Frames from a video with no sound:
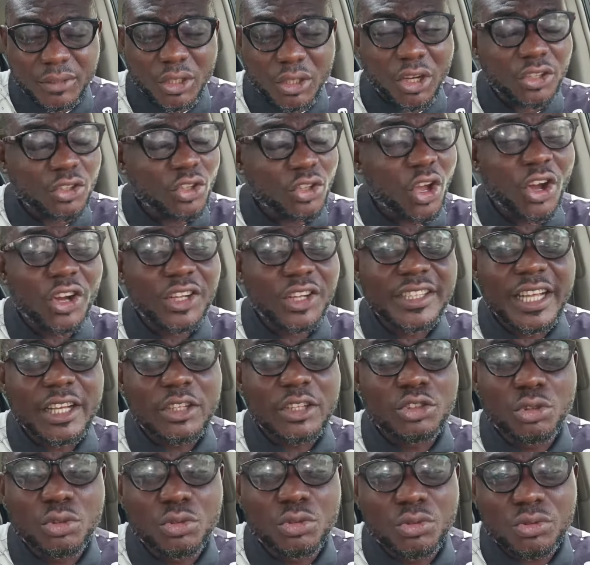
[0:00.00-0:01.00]
because all
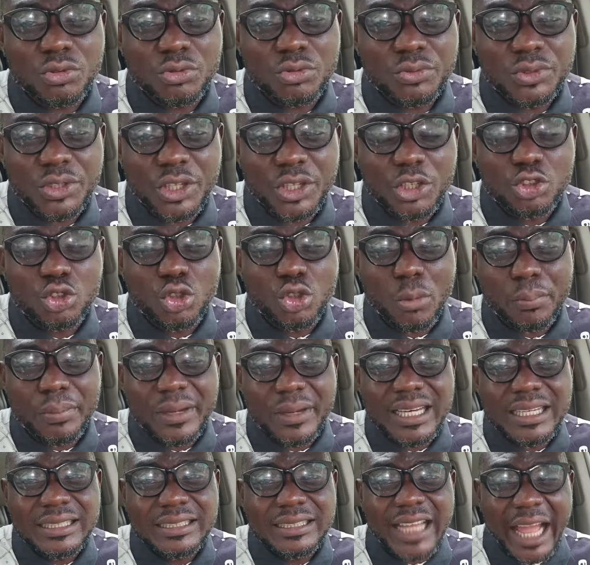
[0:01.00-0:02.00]
they do is to
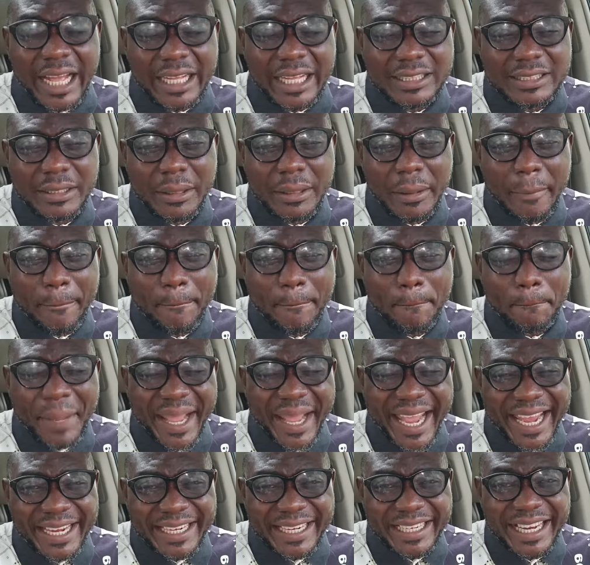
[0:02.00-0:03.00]
bring death,
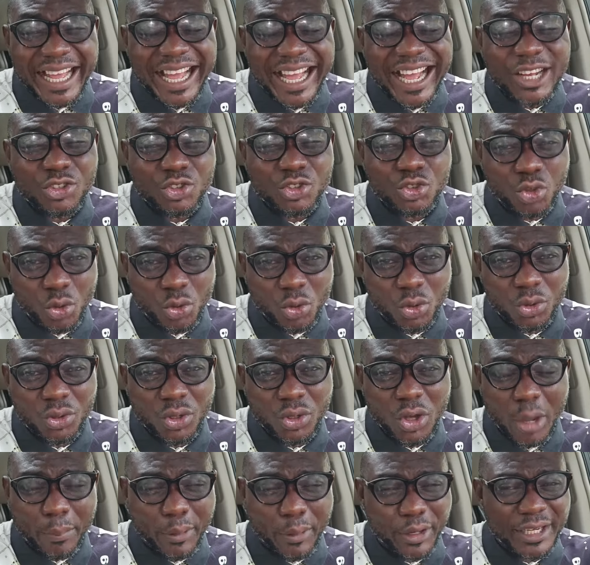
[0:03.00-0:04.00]
pain, and
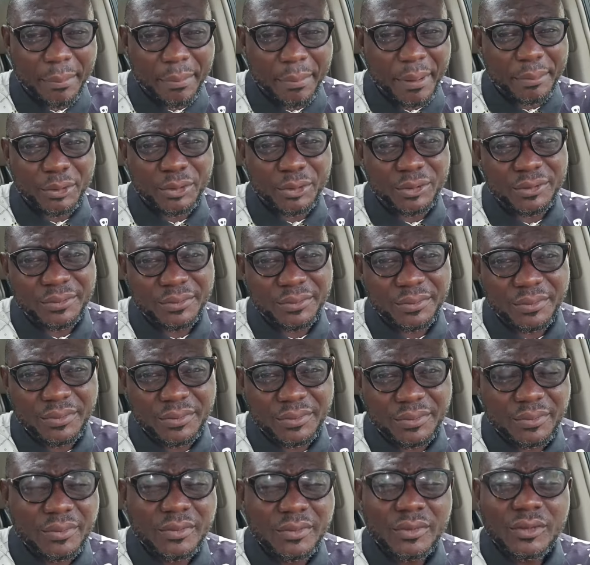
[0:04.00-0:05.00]
sorrow upon the people.
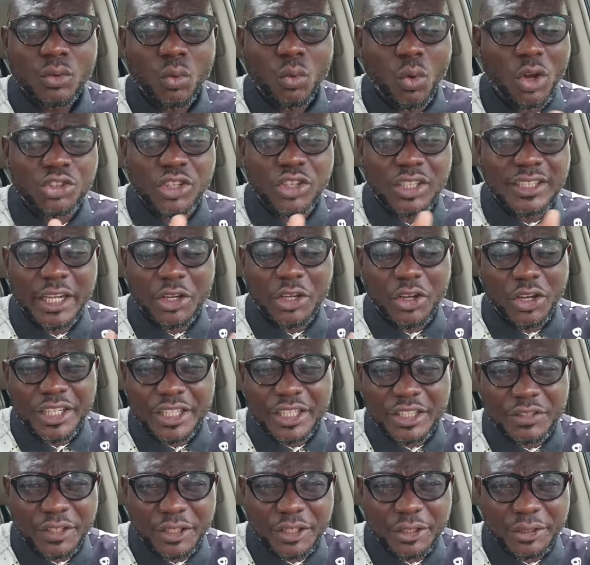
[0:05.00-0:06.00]
What's your take
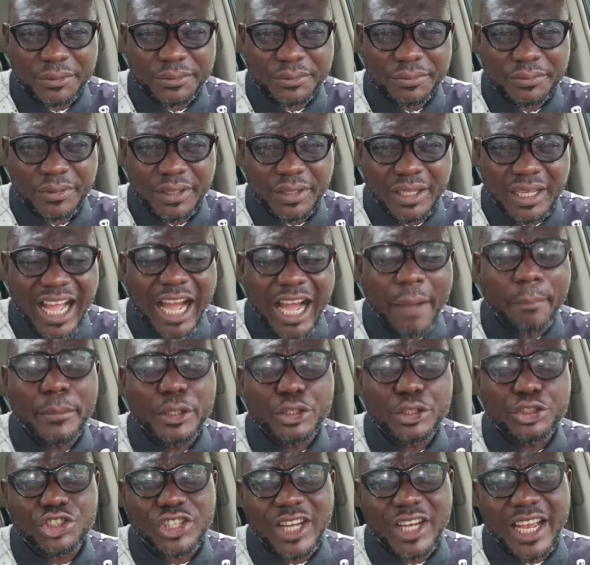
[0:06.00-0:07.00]
on this video?
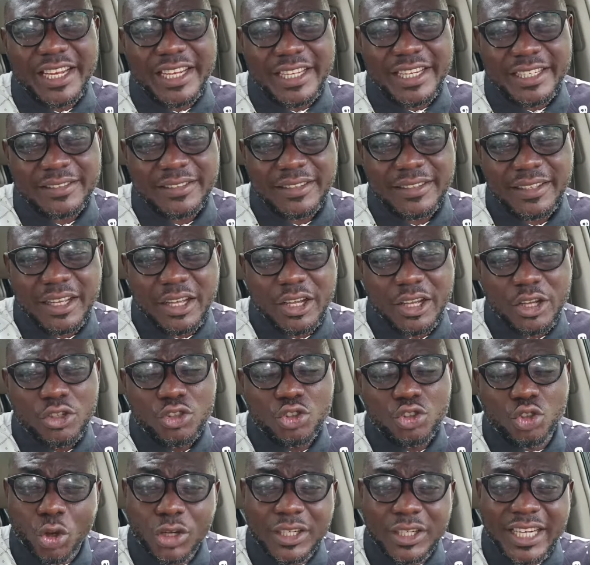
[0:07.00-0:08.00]
Help me share it
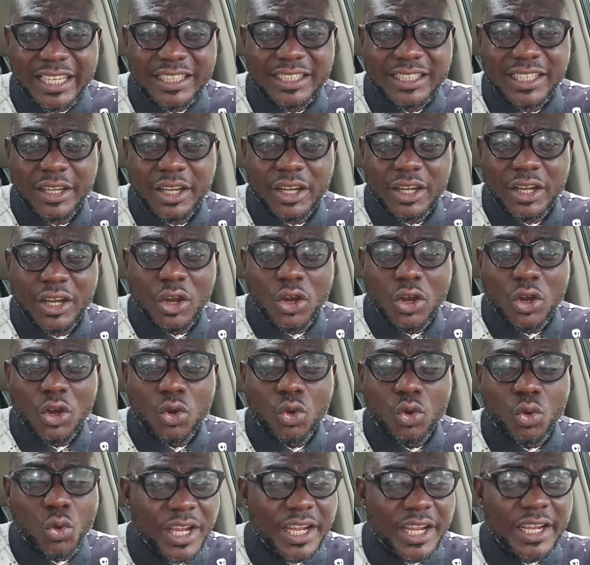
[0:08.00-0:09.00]
so that
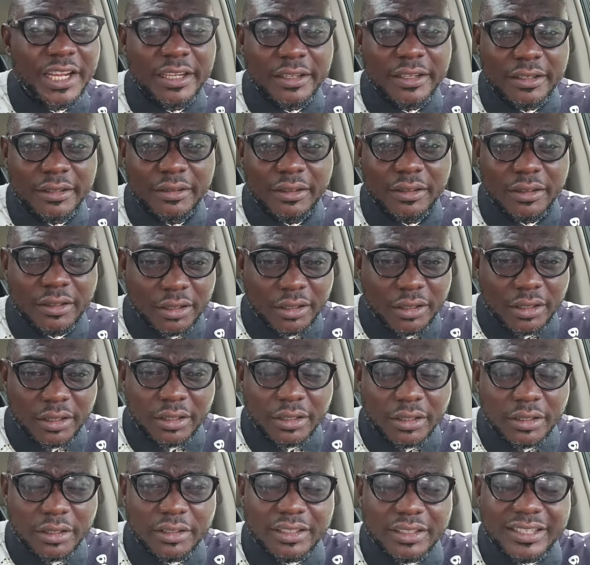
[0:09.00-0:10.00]
we
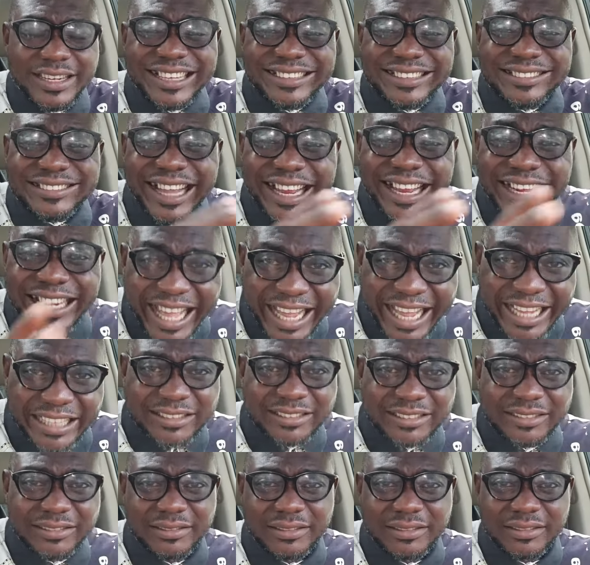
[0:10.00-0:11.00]

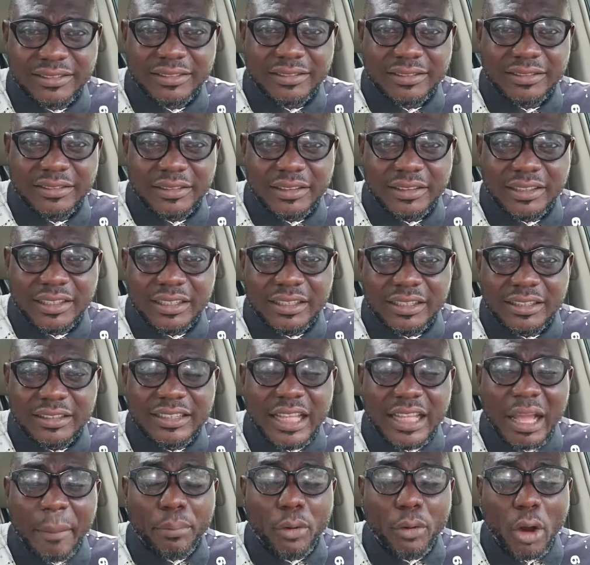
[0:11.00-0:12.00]
de-escalate
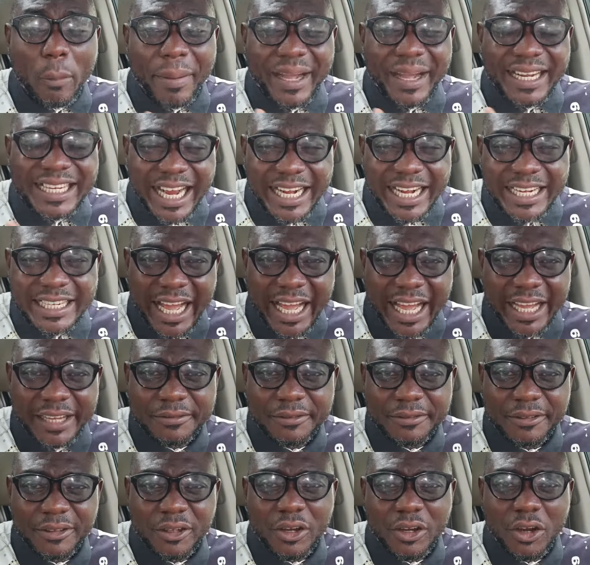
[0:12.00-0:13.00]
the
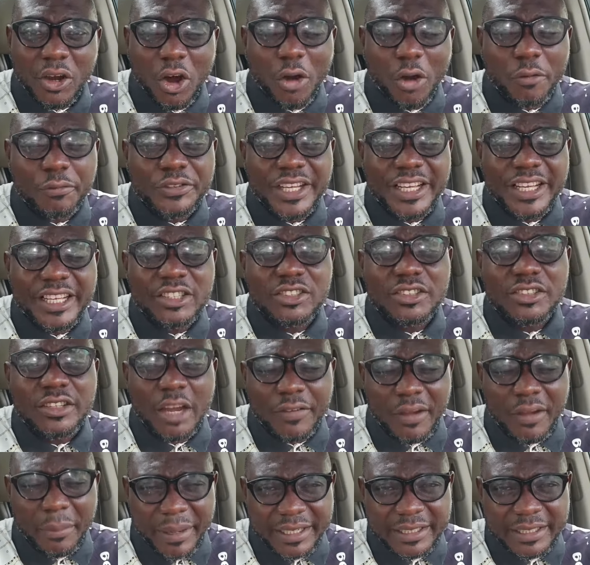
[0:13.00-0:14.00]
propaganda of this
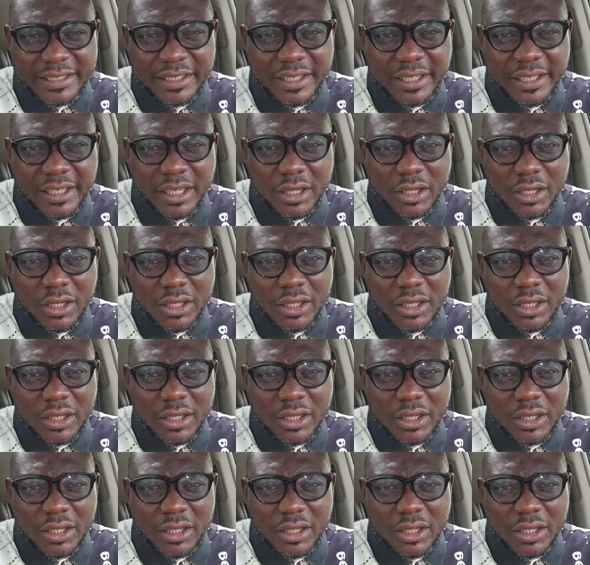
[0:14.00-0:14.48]
government